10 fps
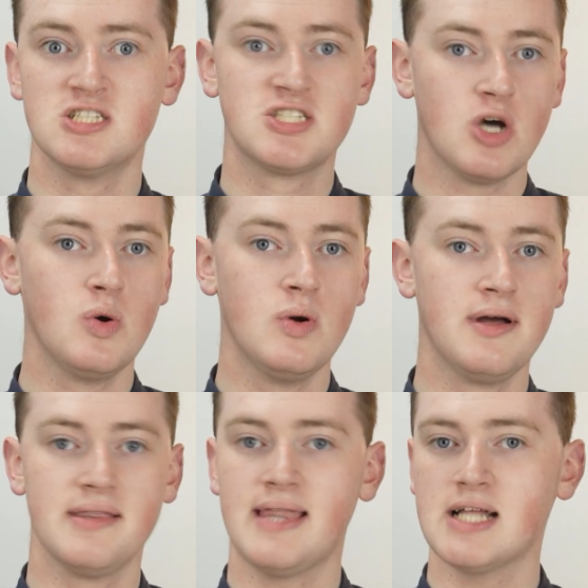So
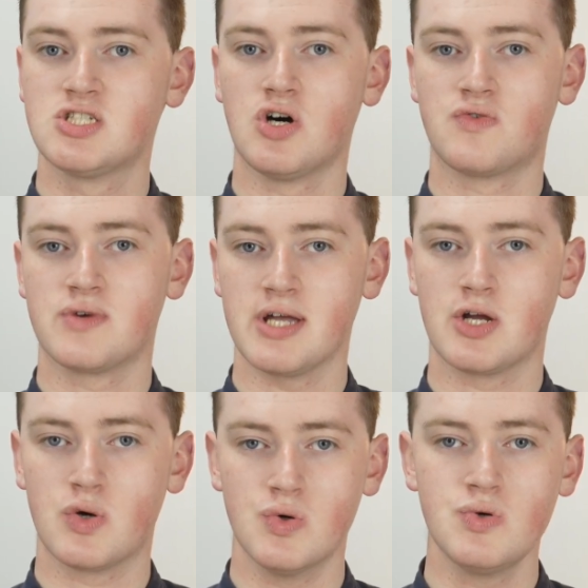that's all
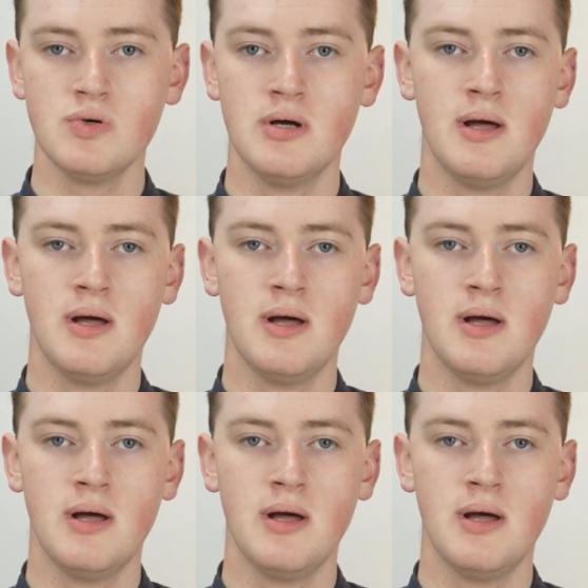really cool,